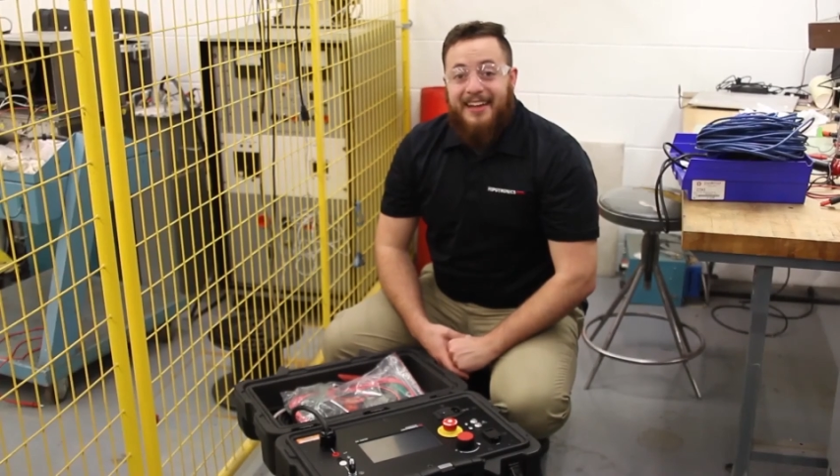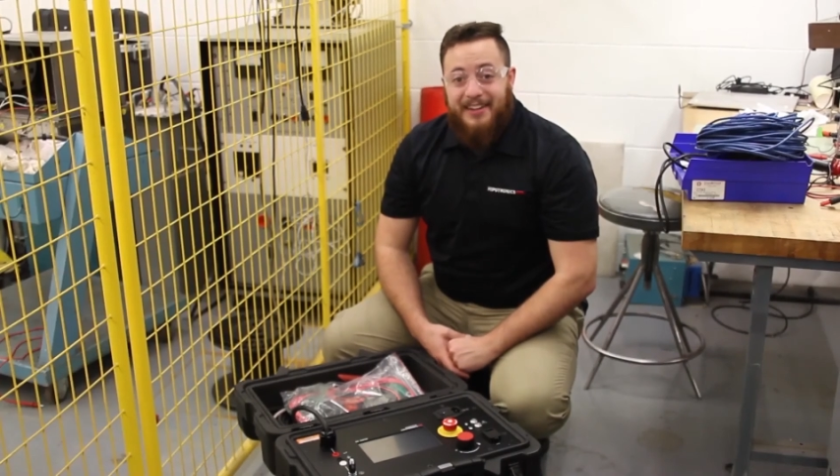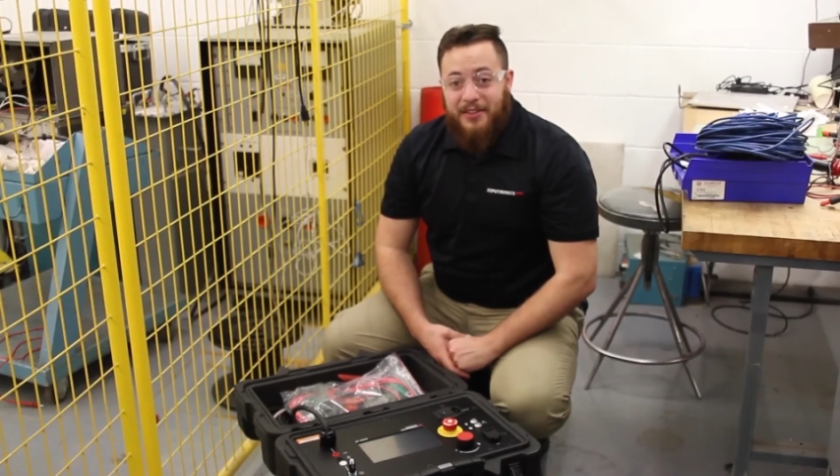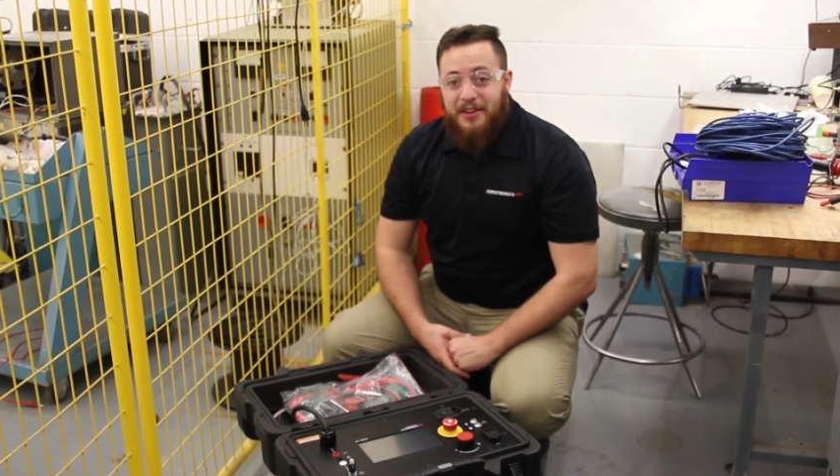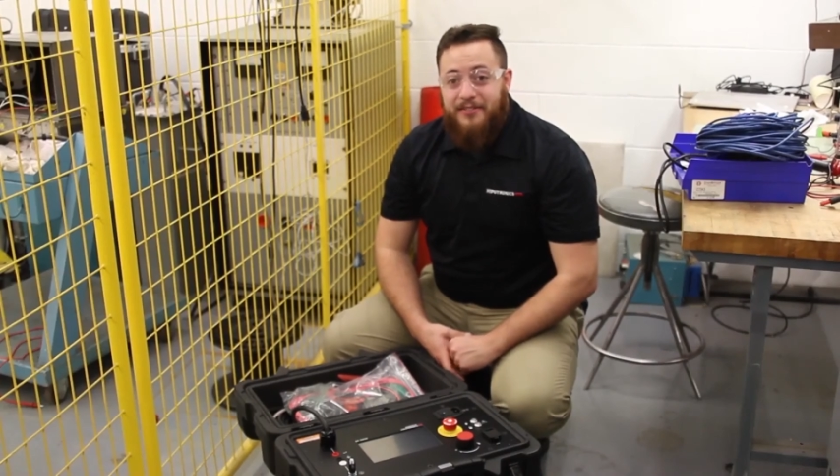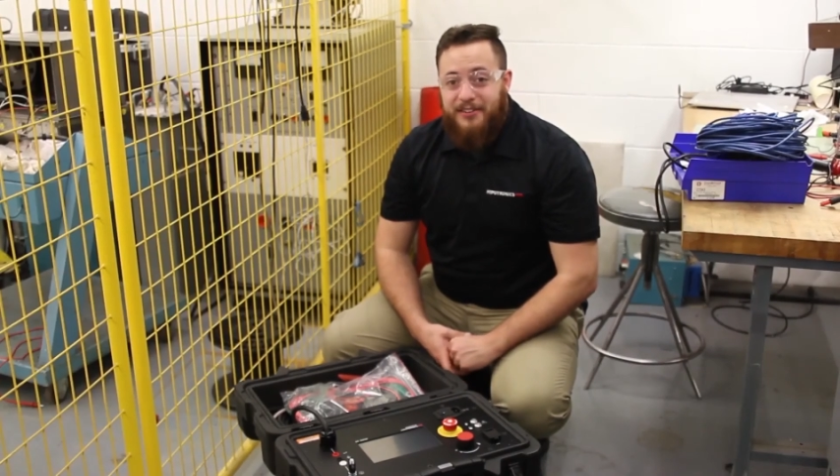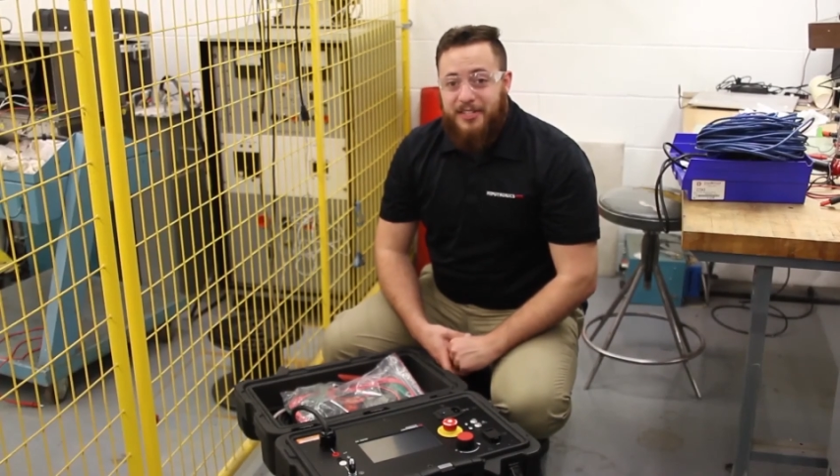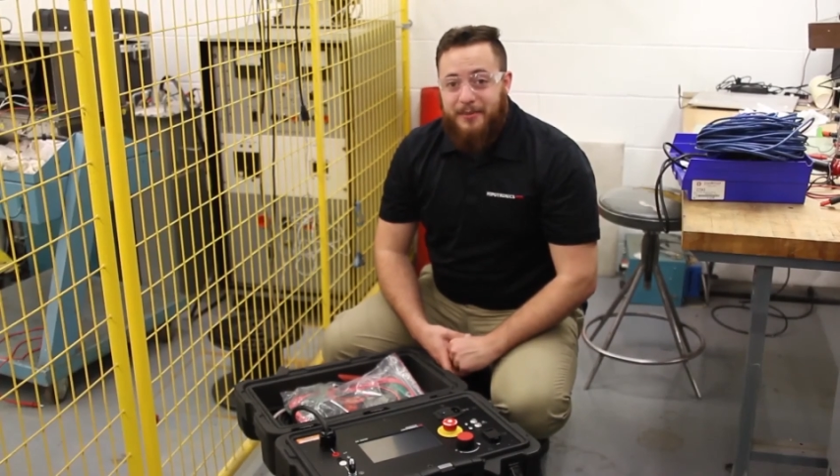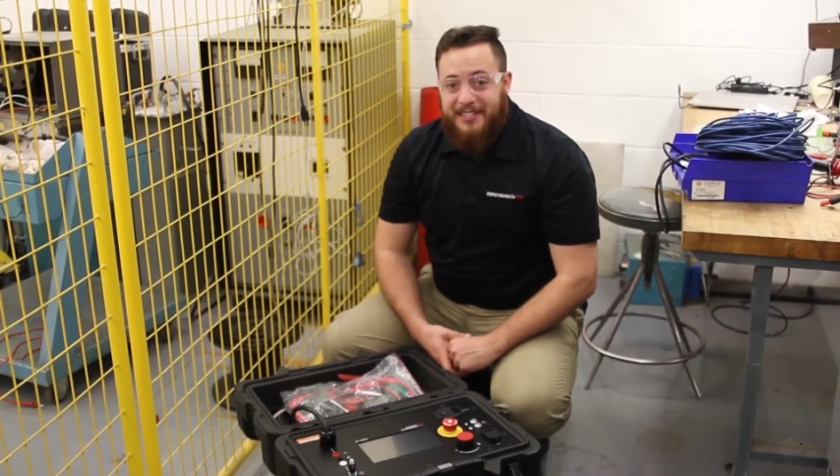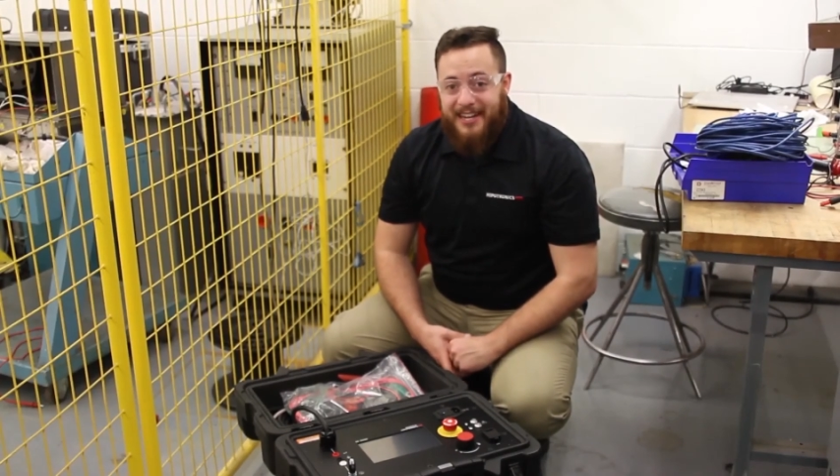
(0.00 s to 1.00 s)
Now that I
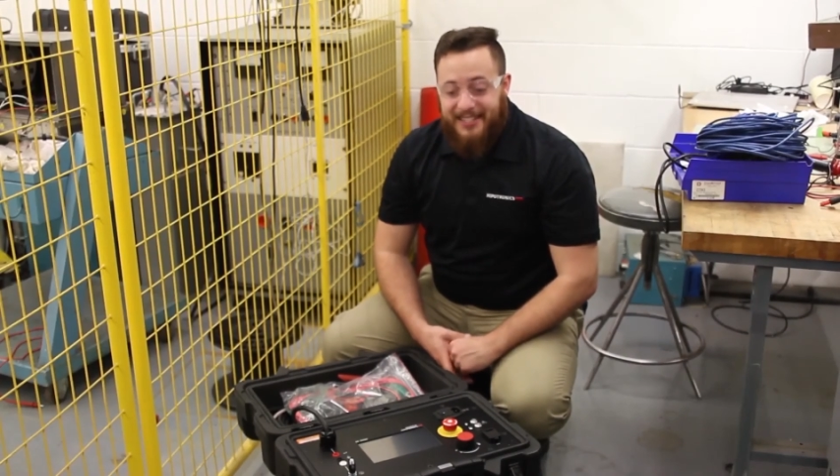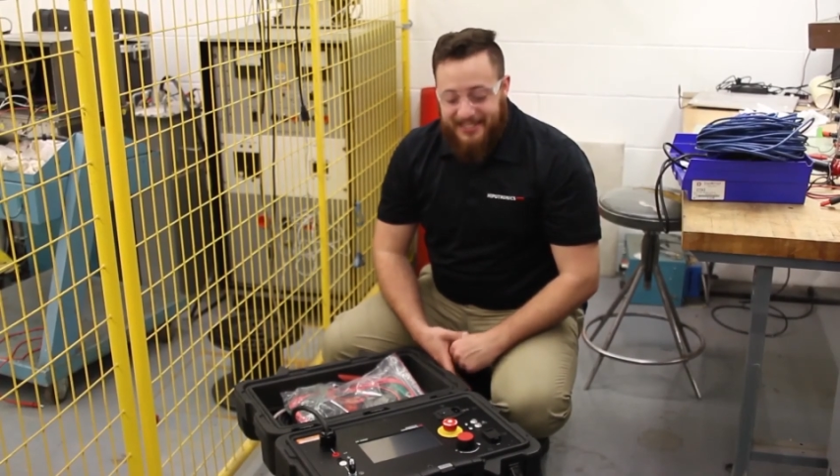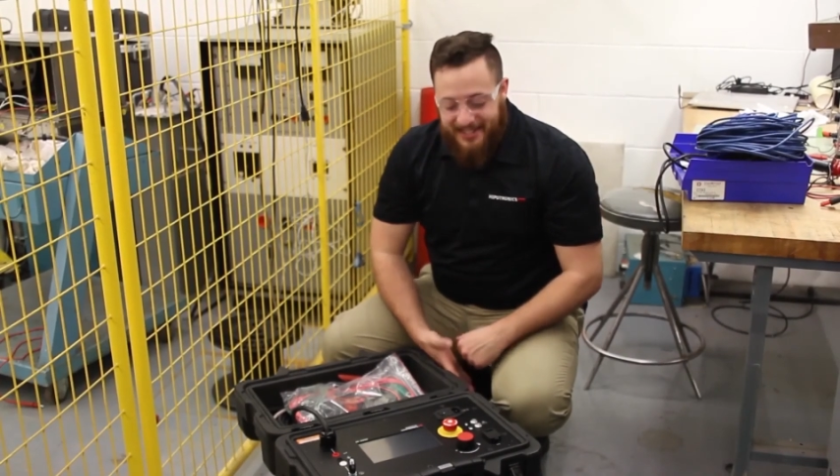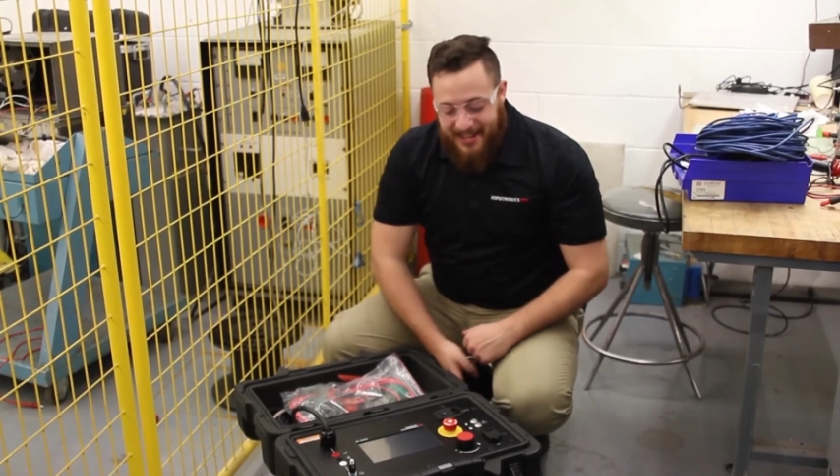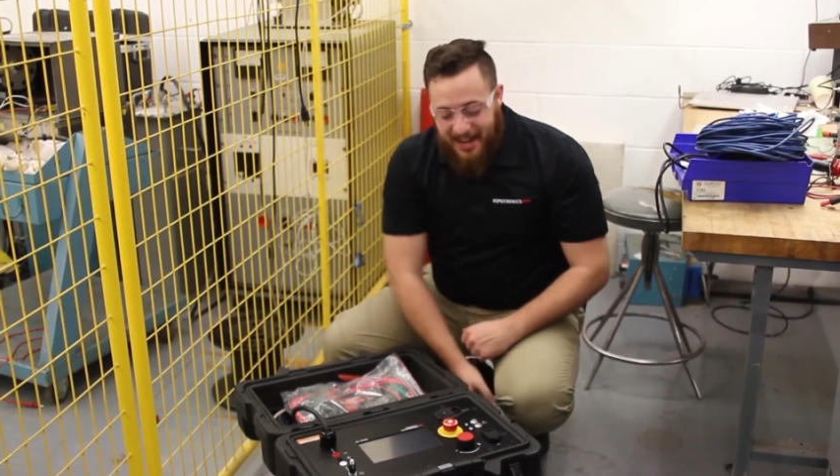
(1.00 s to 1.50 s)
finished my test,